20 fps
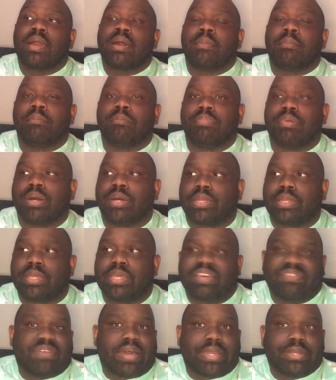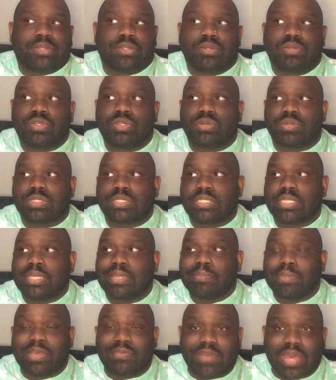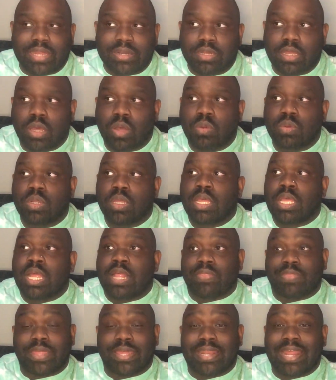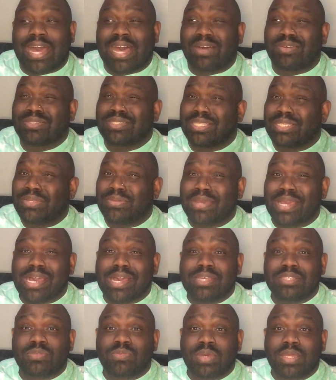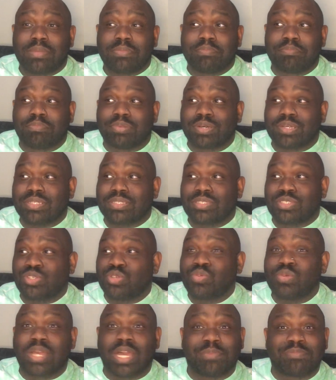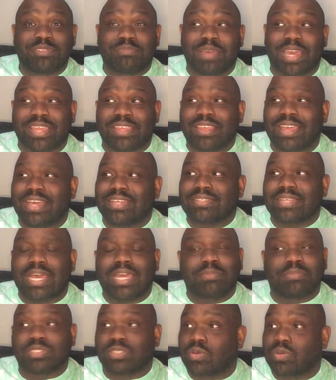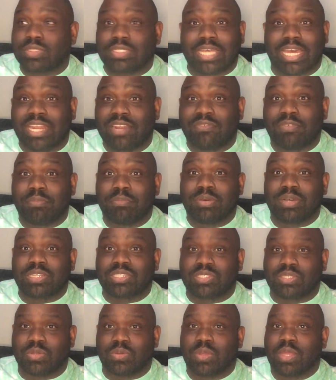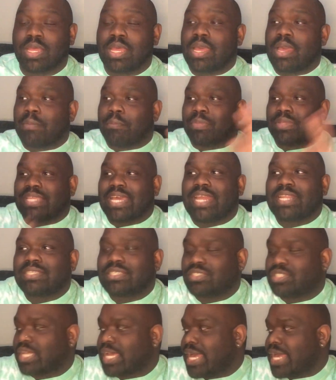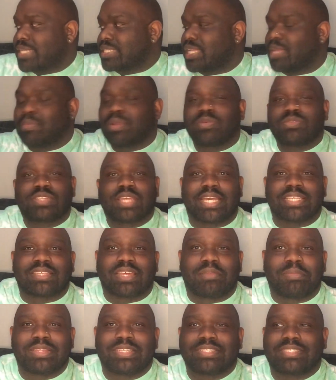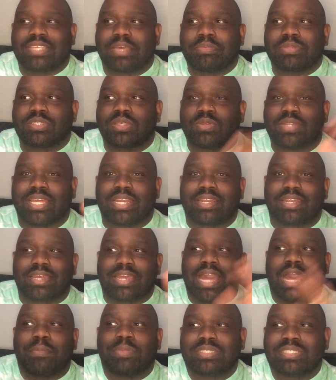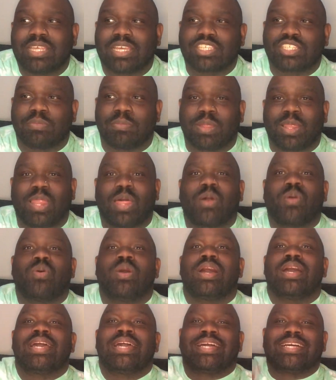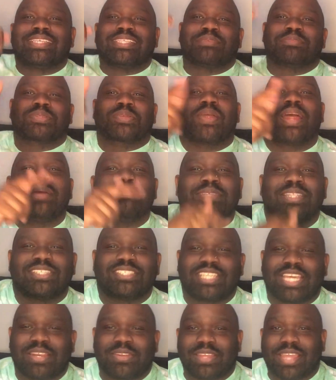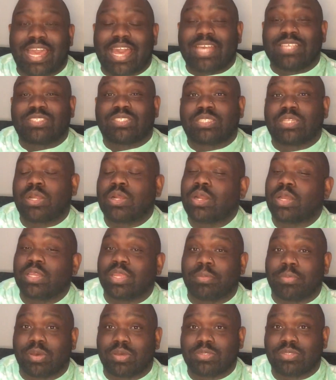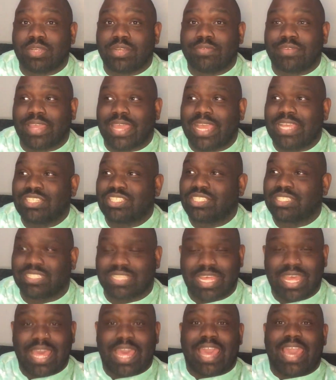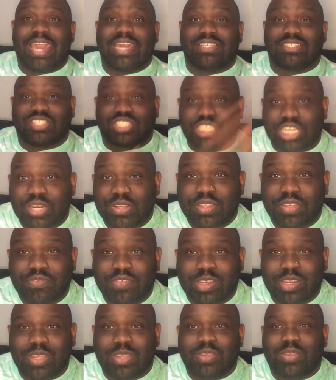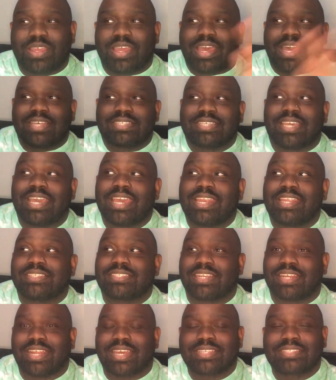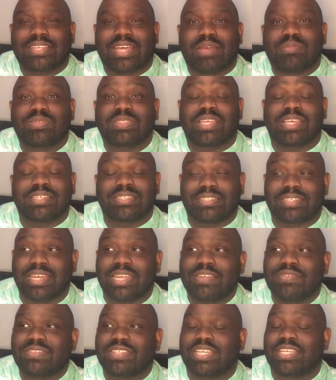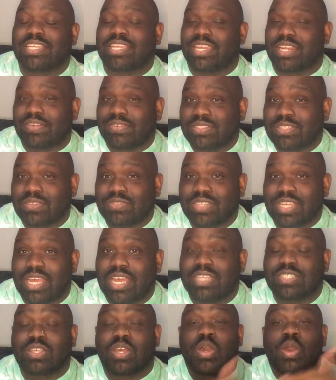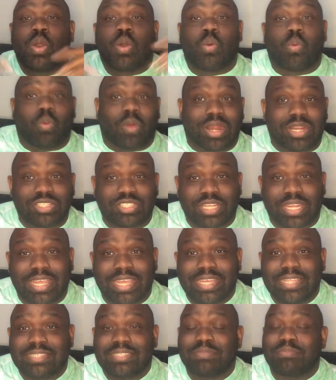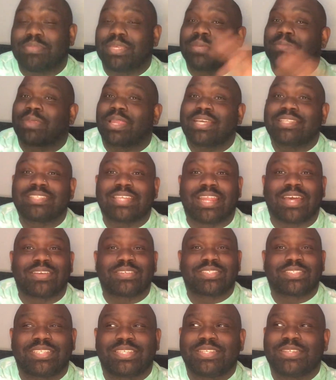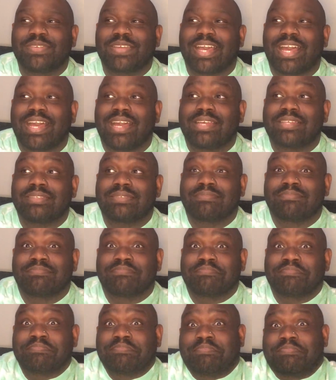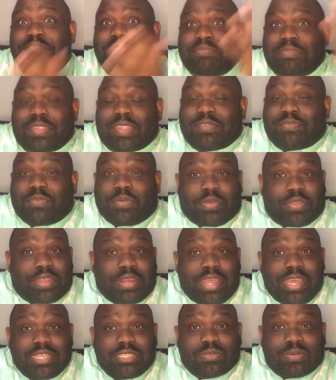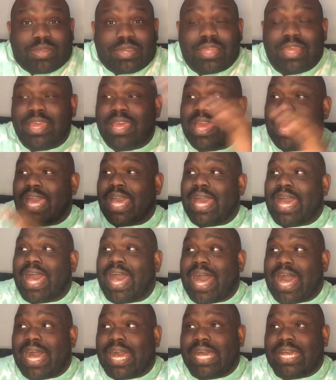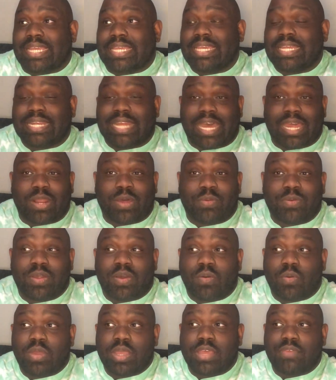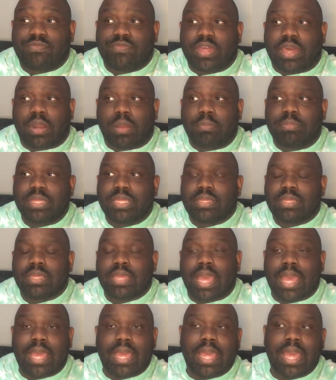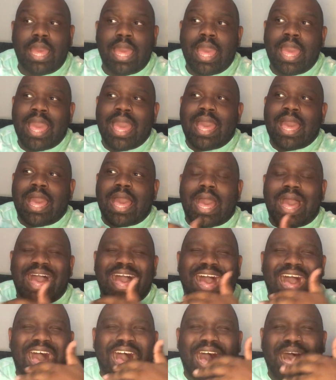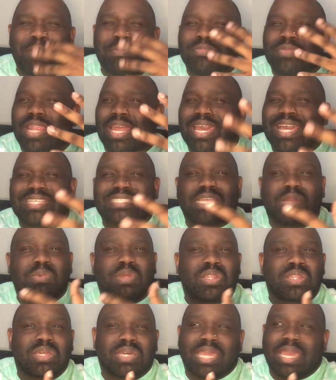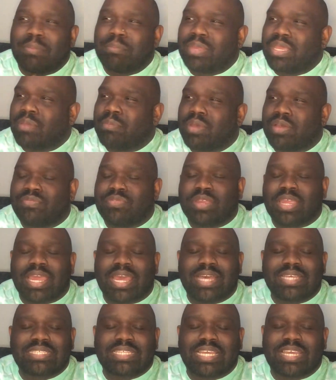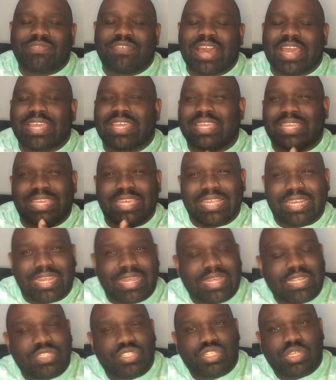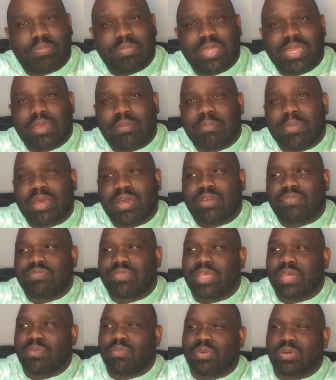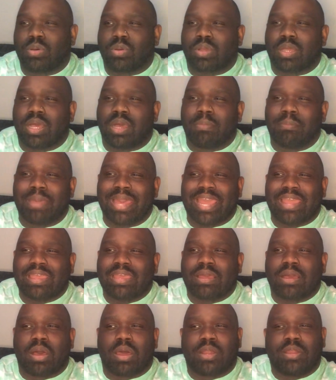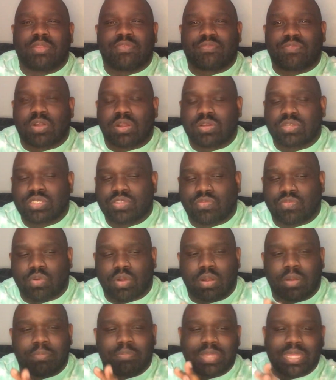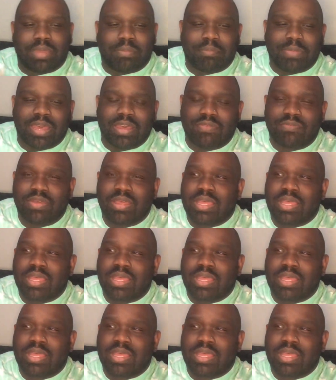but if I do, you'll see them. If I don't, then I'll see you guys when book two comes back, you guys. I am so excited for book two. But that is it, you guys. Let me know what you guys thought about this episode down in the comment section below. Subscribe to the channel, you guys. Turn on your post notifications and share the video, you guys. And until next time, stay safe. Take care of yourselves, you guys. Wash your hands. Be blessed. And I'll you guys for the next one. I, again, I don't know if that'll be. I'm like I said, I'm gonna look at BMF, you guys. If I can get into BMF, then we'll come back on the first for BMF.